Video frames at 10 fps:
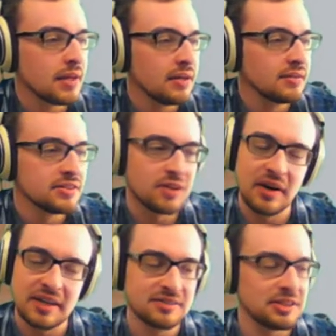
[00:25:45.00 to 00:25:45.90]
Okay, it's all
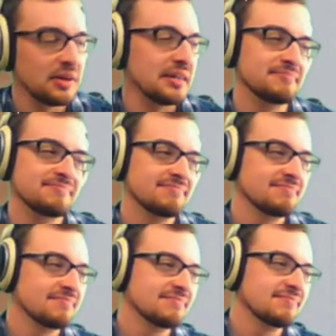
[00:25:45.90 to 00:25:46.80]
right, it's all right.
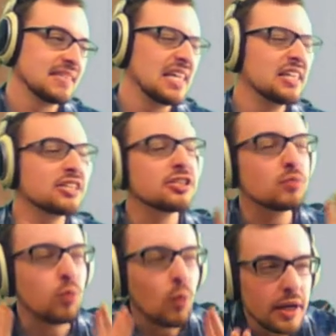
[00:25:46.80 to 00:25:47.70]
This
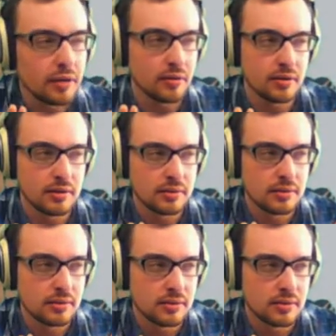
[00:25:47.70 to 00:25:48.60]
is weird.
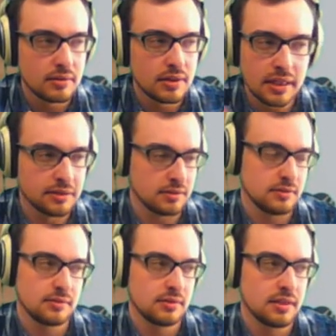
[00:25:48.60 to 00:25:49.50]
It
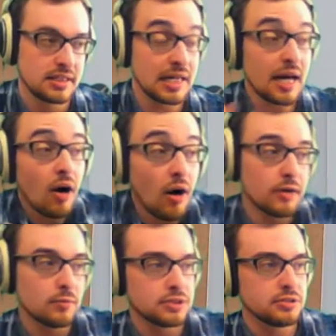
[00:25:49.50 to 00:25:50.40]
is. It's not
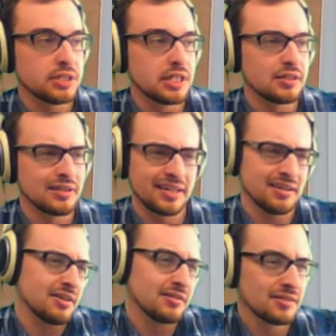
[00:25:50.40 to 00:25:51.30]
hard once you see it. You're like,
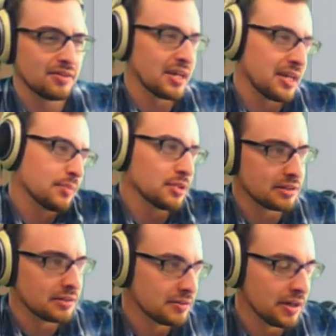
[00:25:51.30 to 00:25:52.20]
oh, okay, K plus
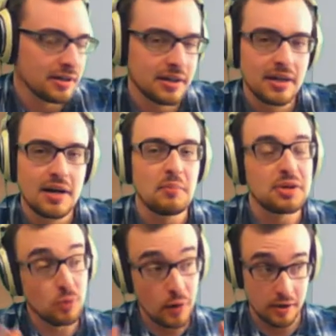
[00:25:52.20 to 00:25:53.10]
2, right?
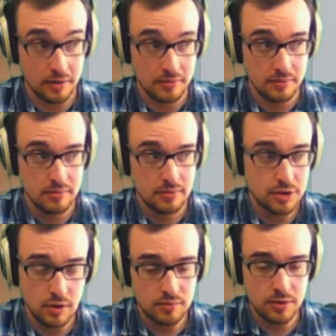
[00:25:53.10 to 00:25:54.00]
But it's weird.
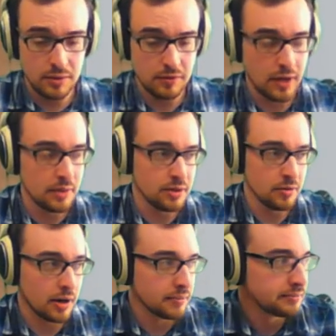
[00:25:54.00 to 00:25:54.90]
So don't be afraid of being
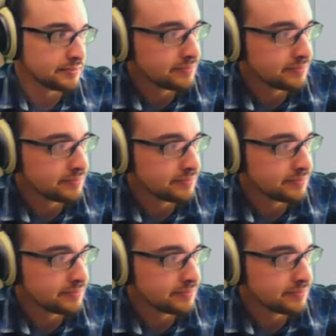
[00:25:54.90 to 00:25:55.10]
wrong.